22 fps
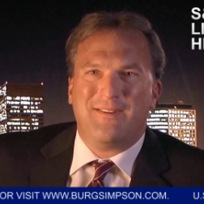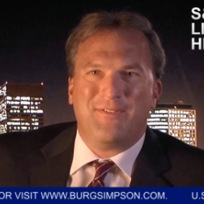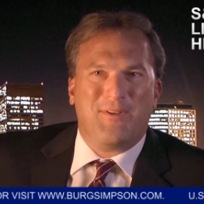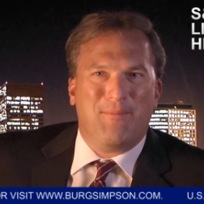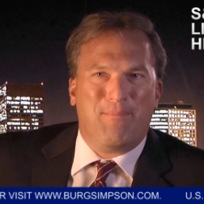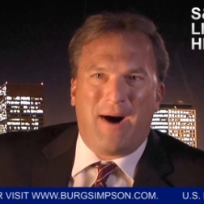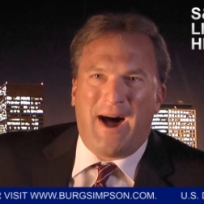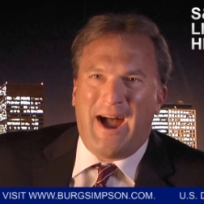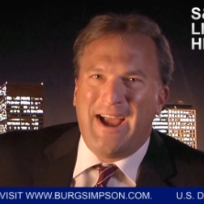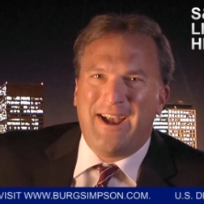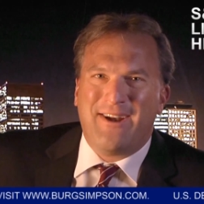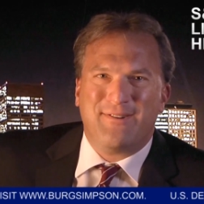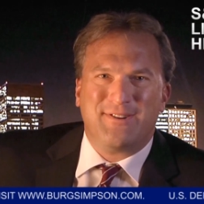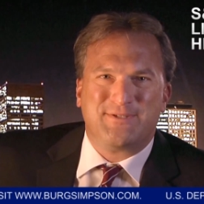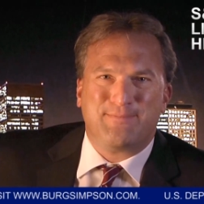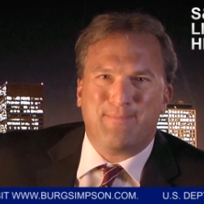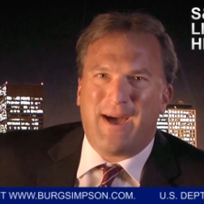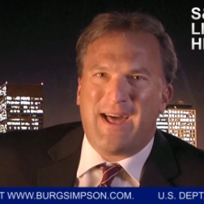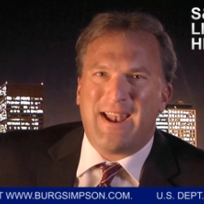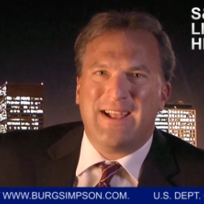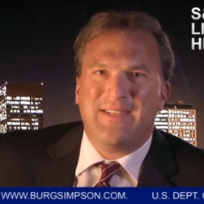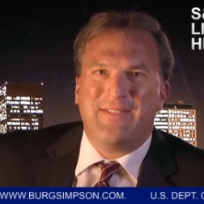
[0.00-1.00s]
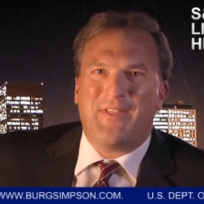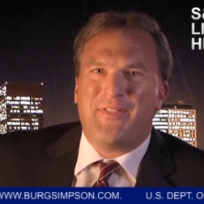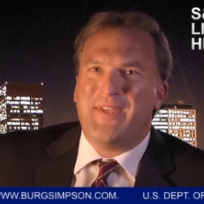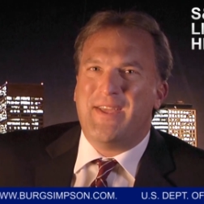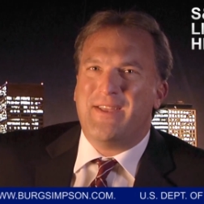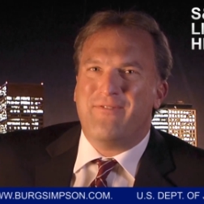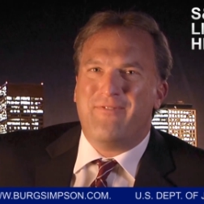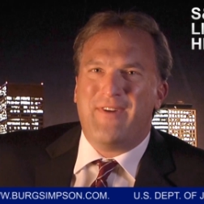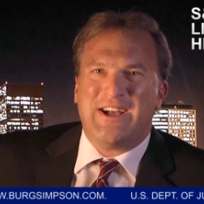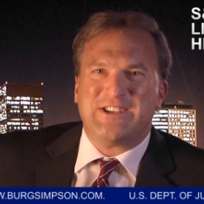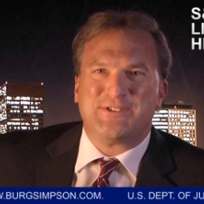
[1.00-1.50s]
The buyer is betting that the
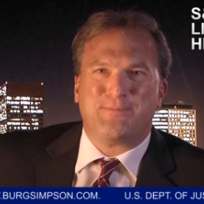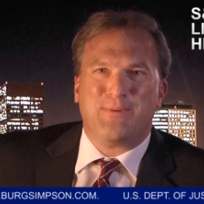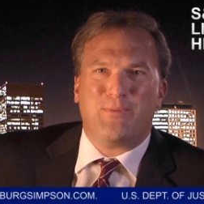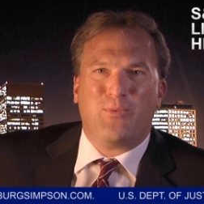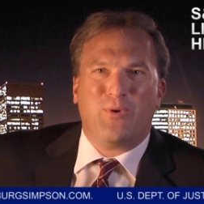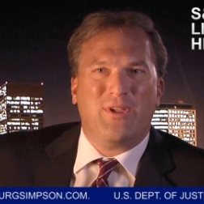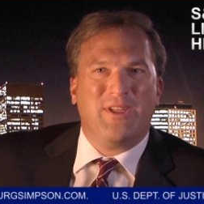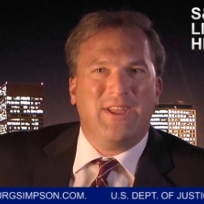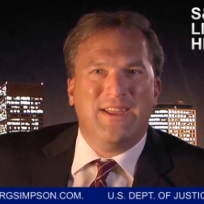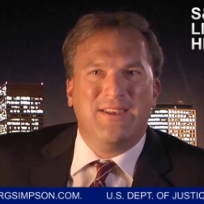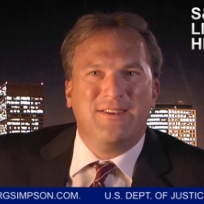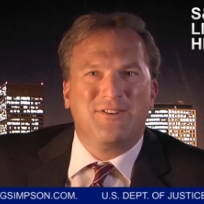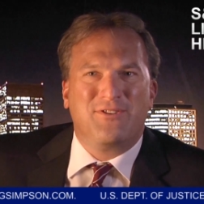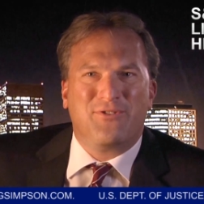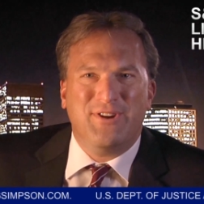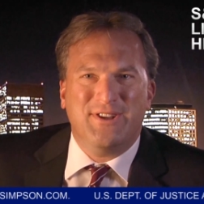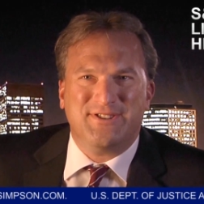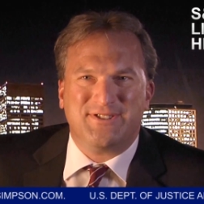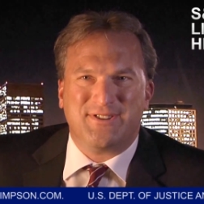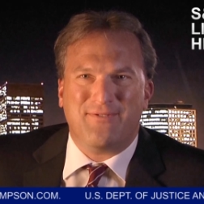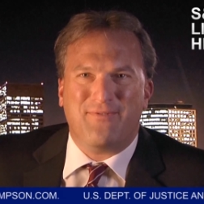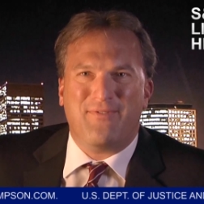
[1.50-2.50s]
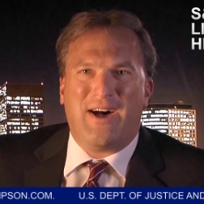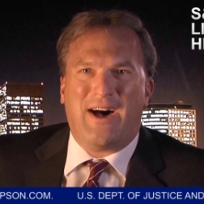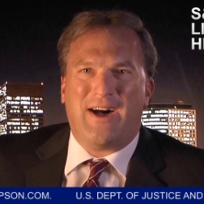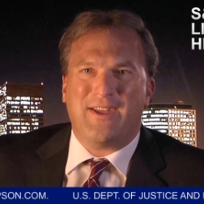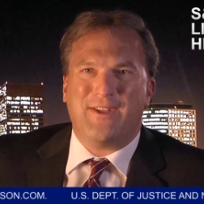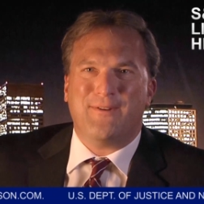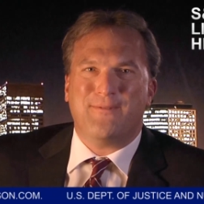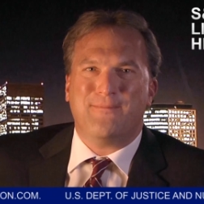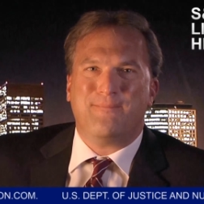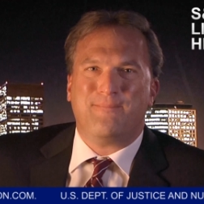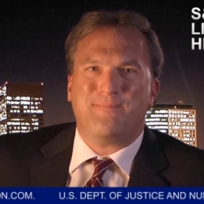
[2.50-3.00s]
investment will increase in
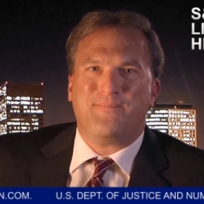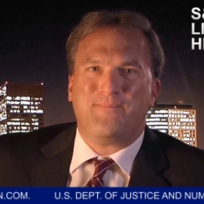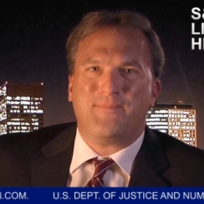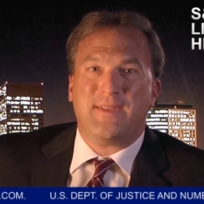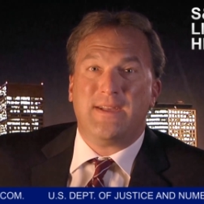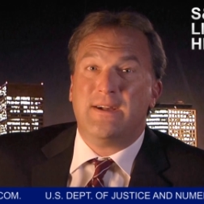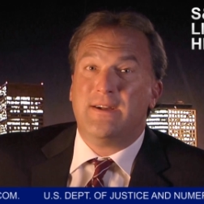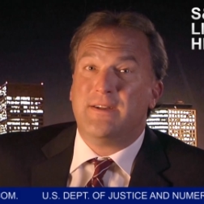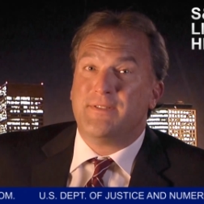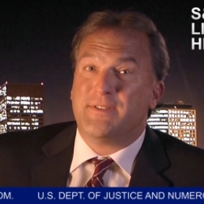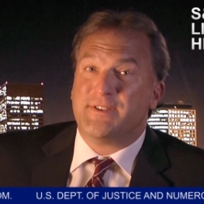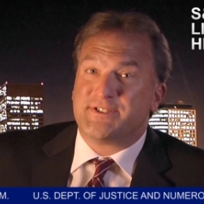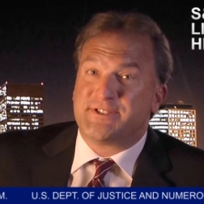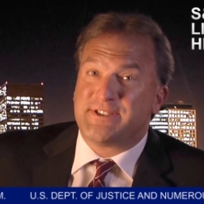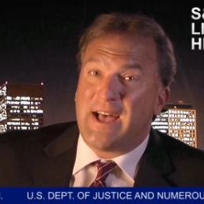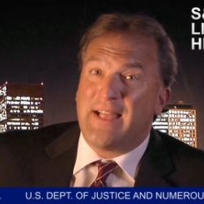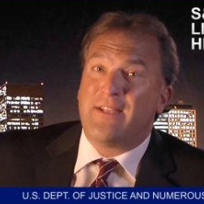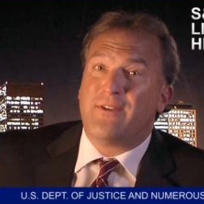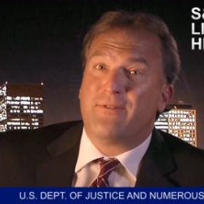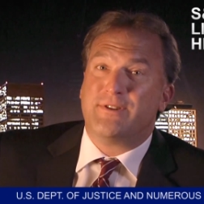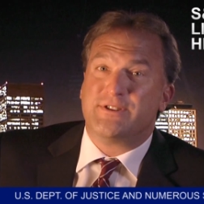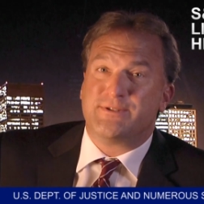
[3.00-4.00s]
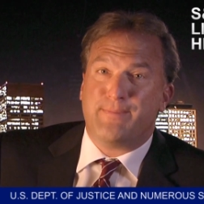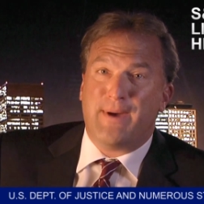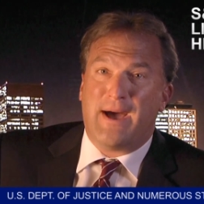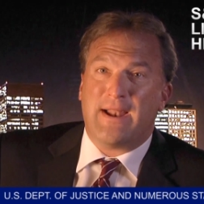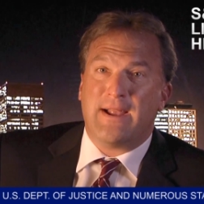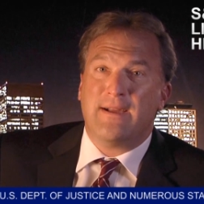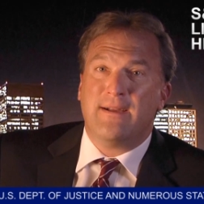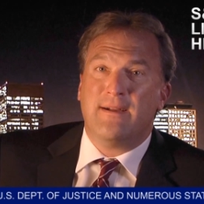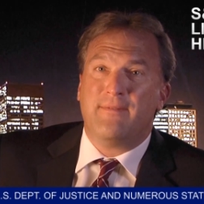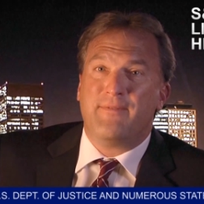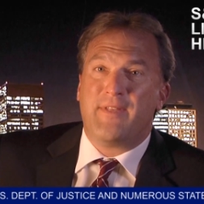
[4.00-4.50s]
value. The seller is
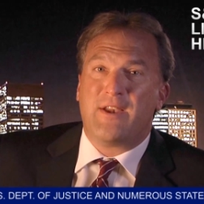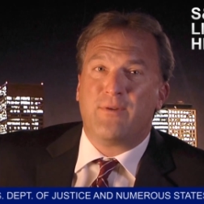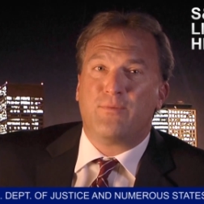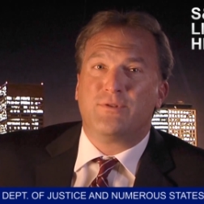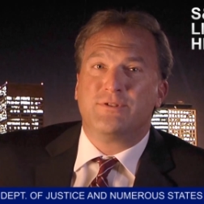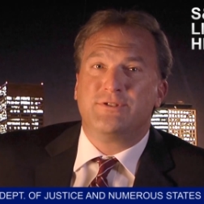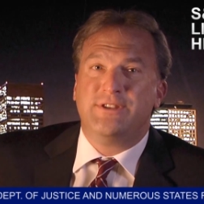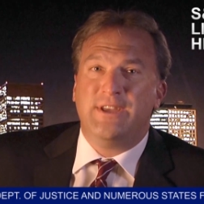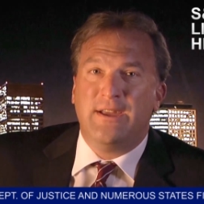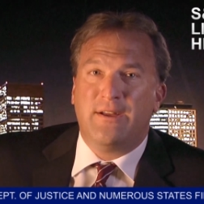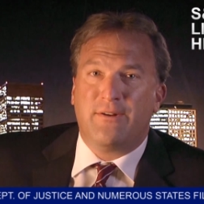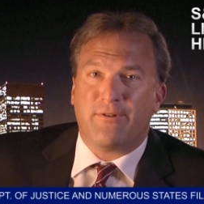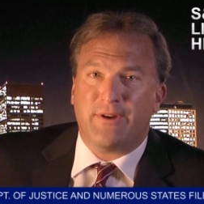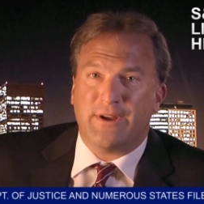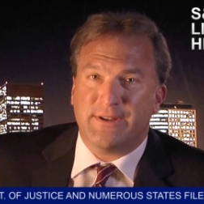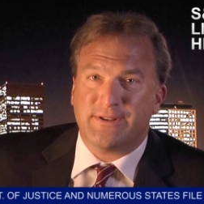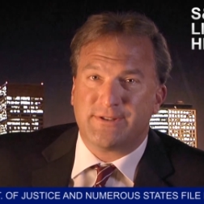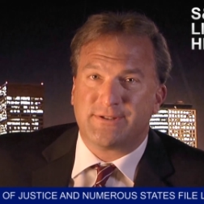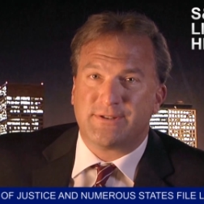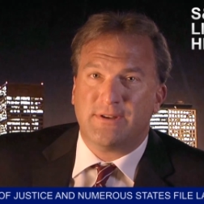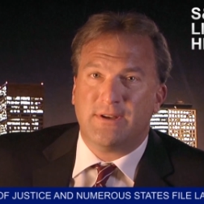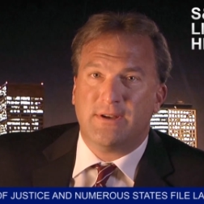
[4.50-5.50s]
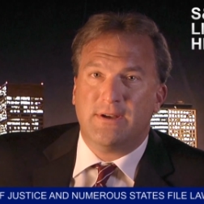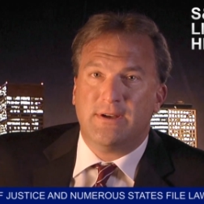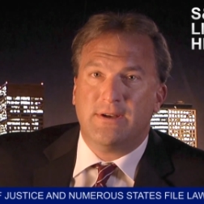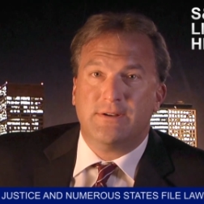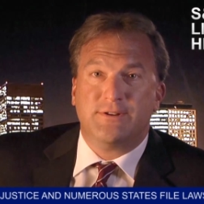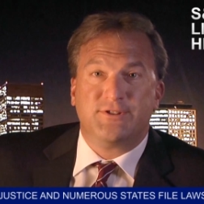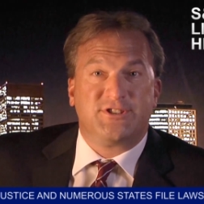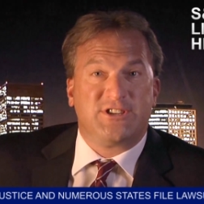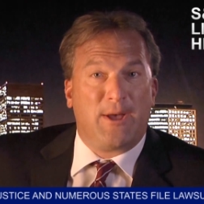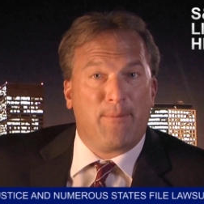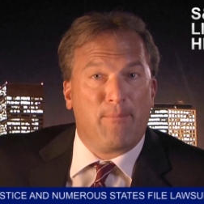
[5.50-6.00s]
betting that it will decrease.
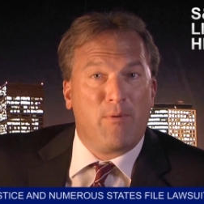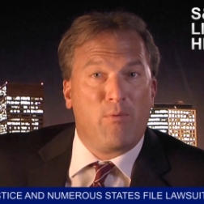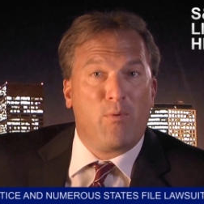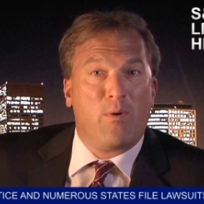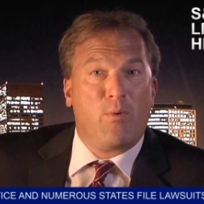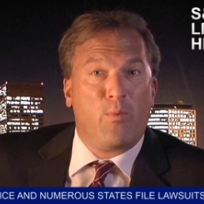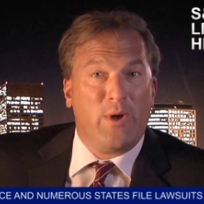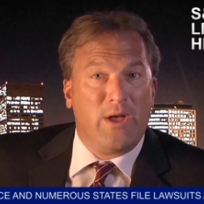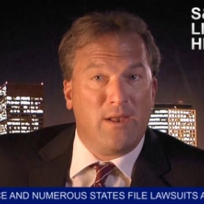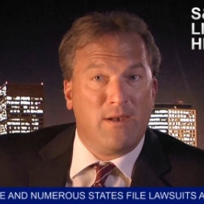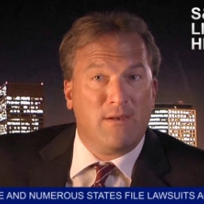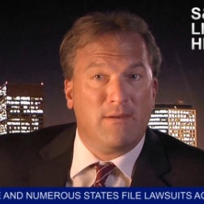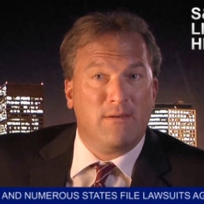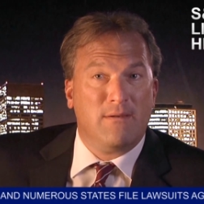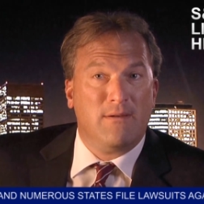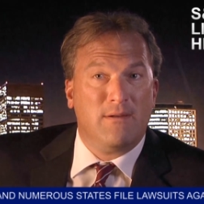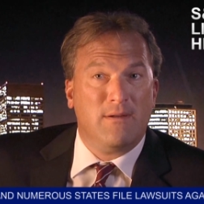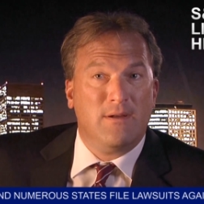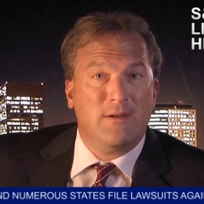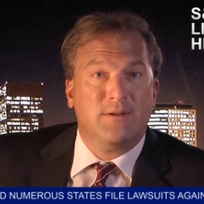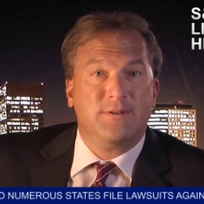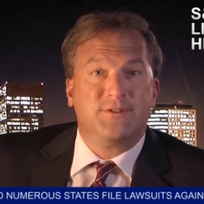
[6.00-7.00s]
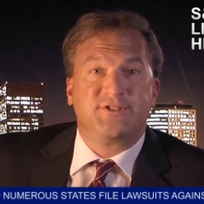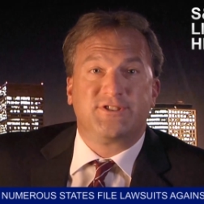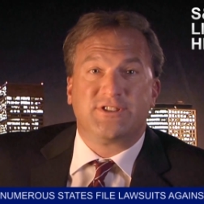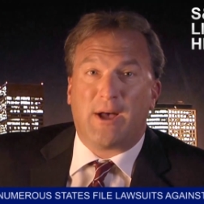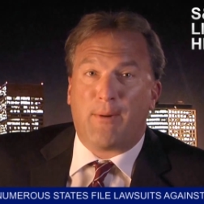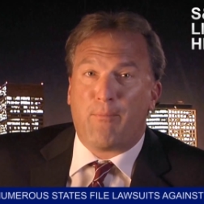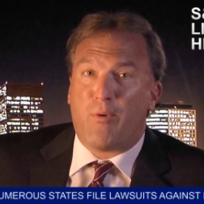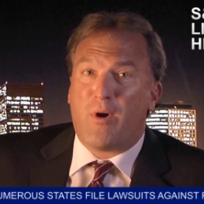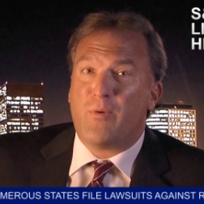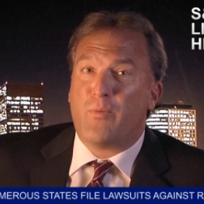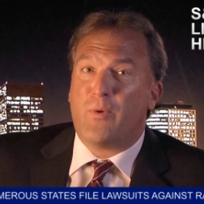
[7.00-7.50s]
Someone will win,
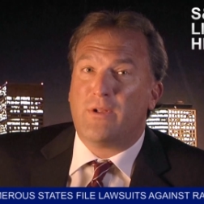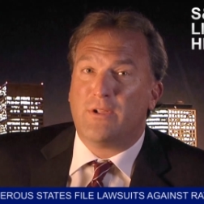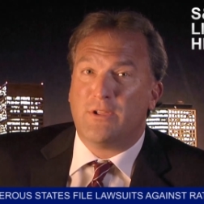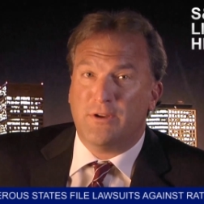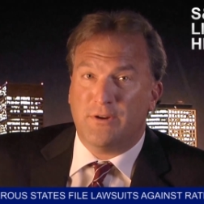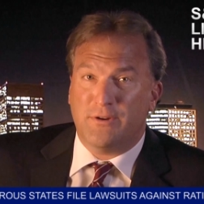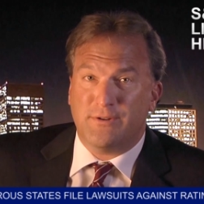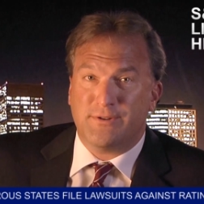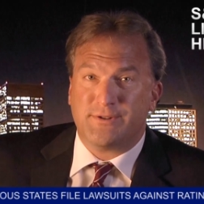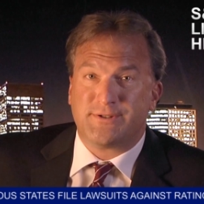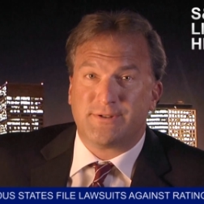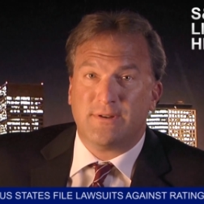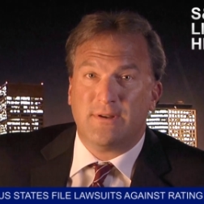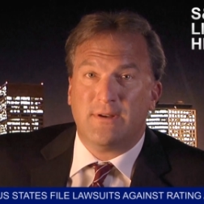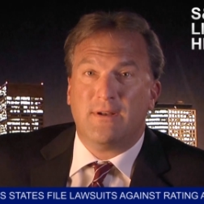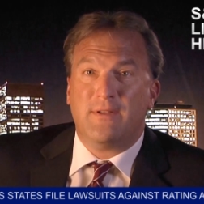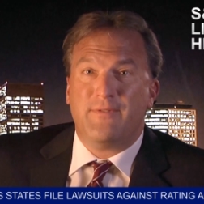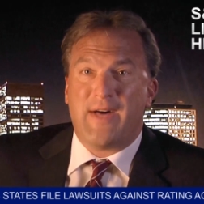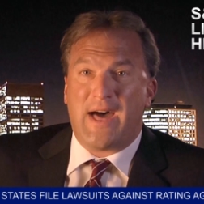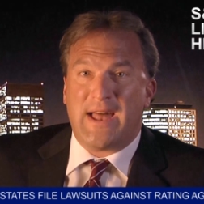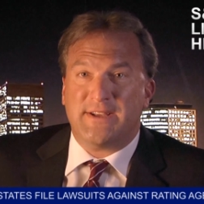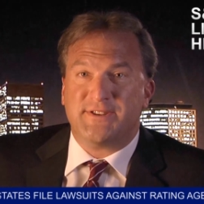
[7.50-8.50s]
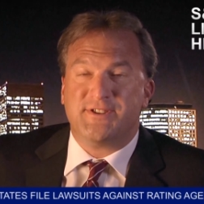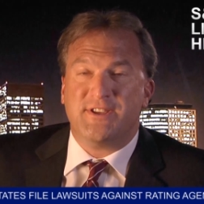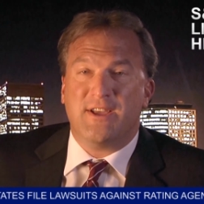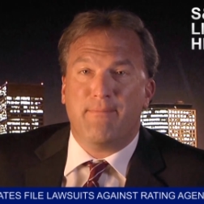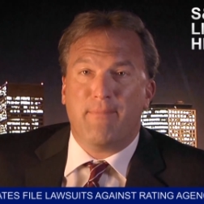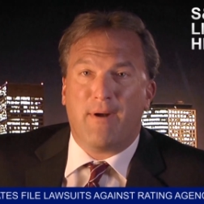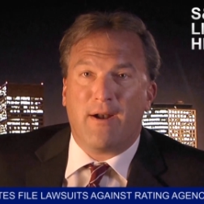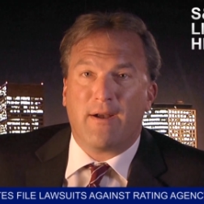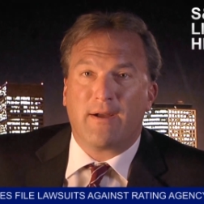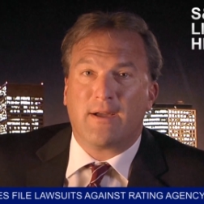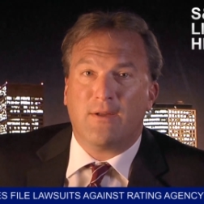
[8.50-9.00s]
someone will lose. That is the
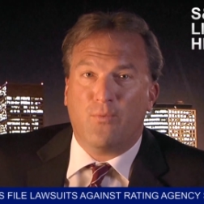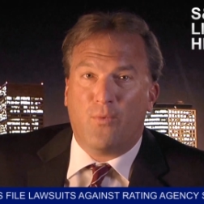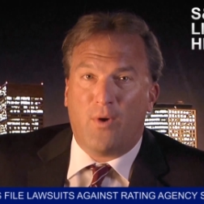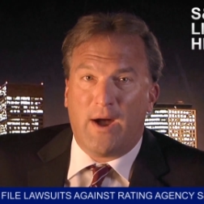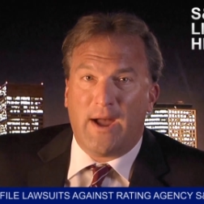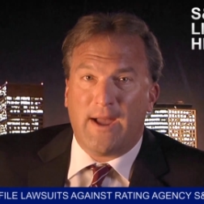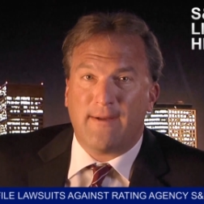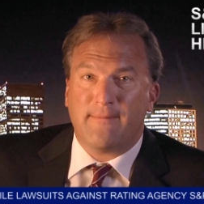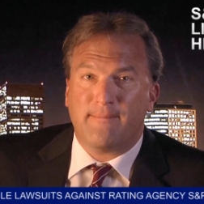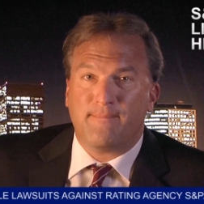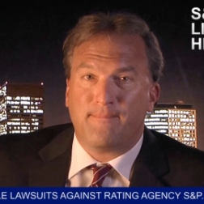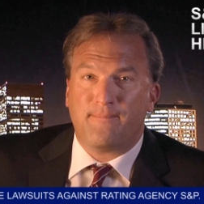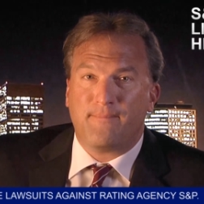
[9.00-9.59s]
American way.